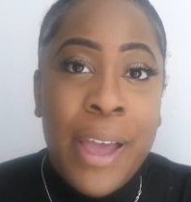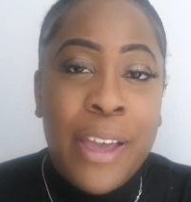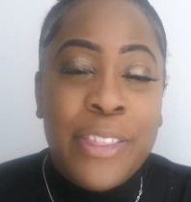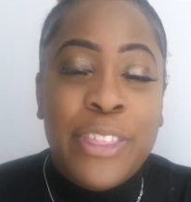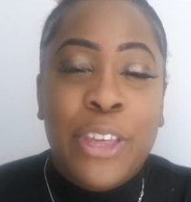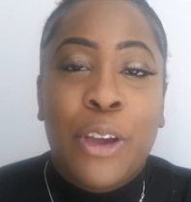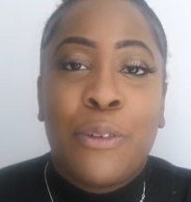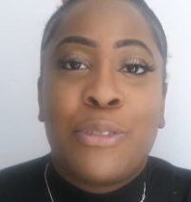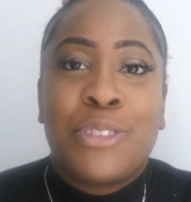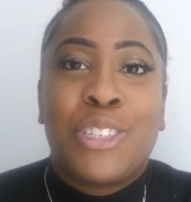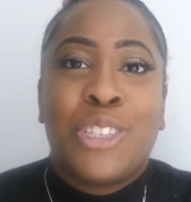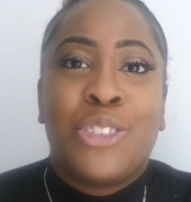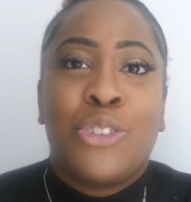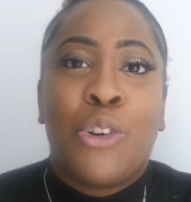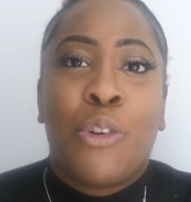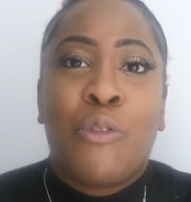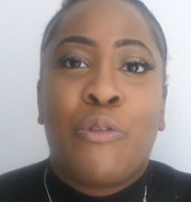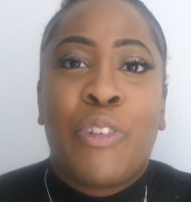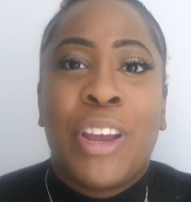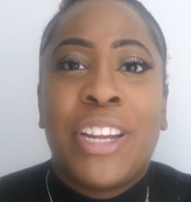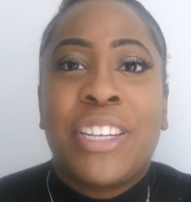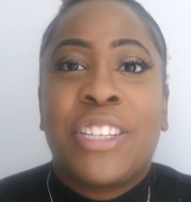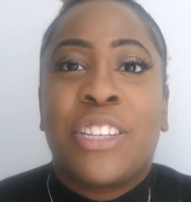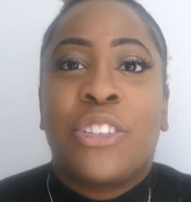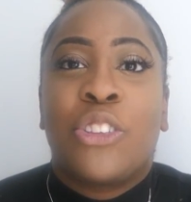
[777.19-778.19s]
They're obviously not
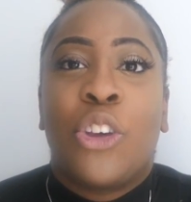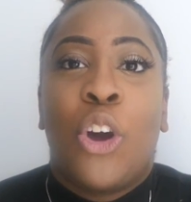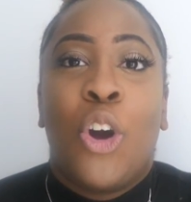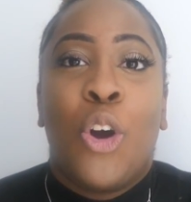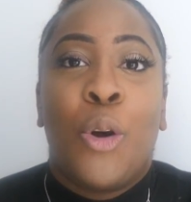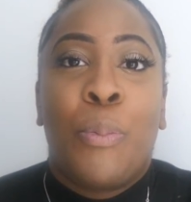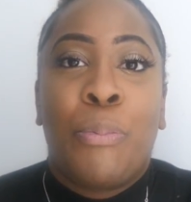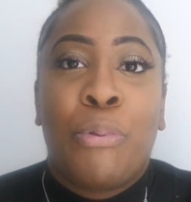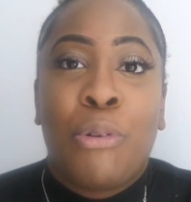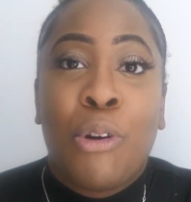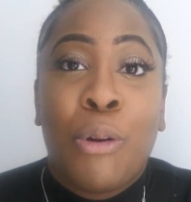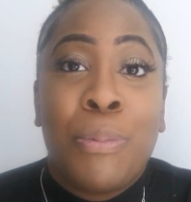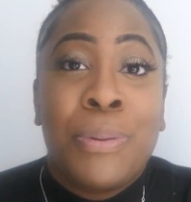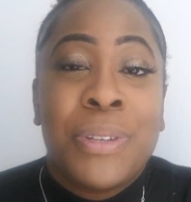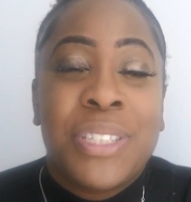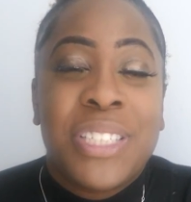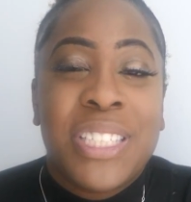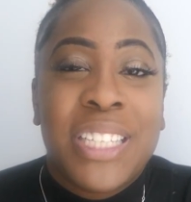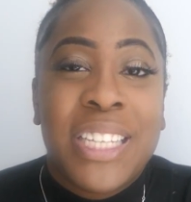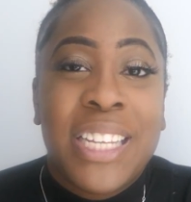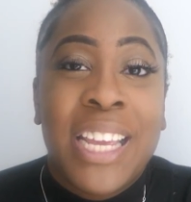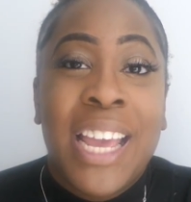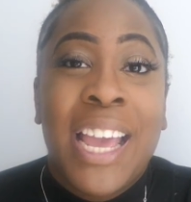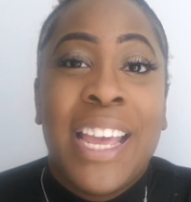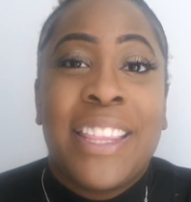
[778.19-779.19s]
renting the whole
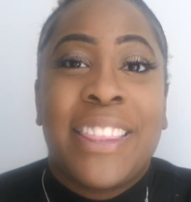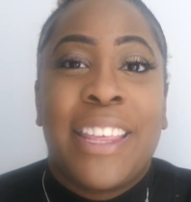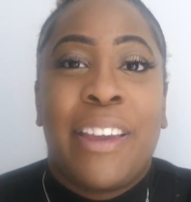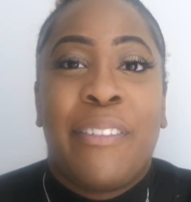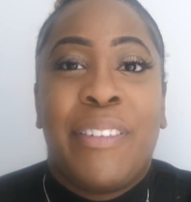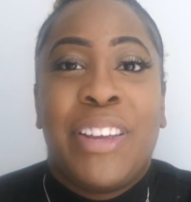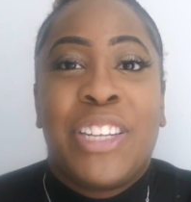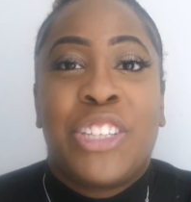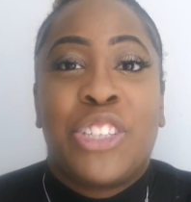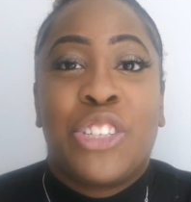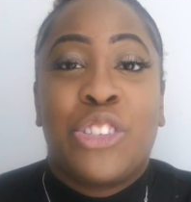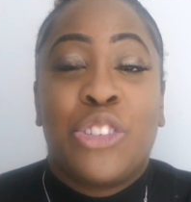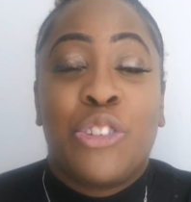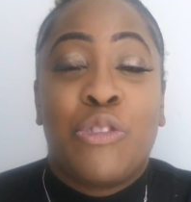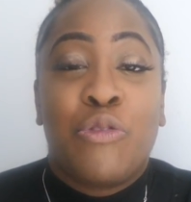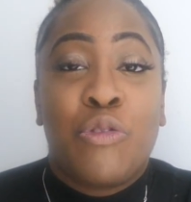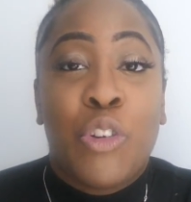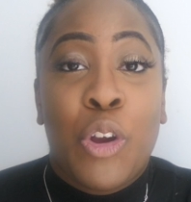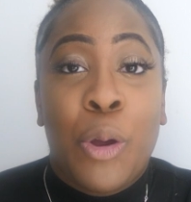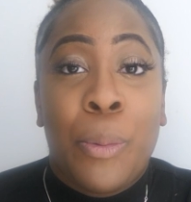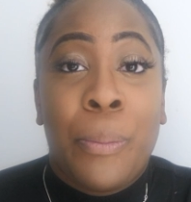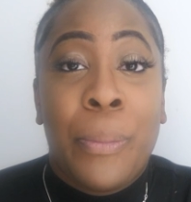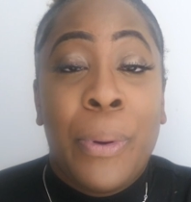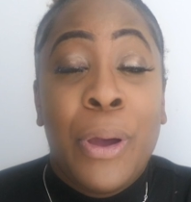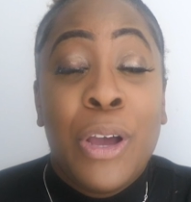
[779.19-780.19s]
property, they're renting the
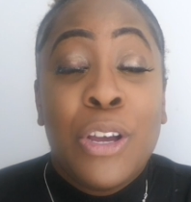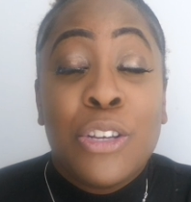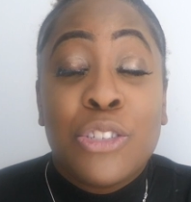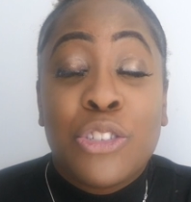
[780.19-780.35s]
room.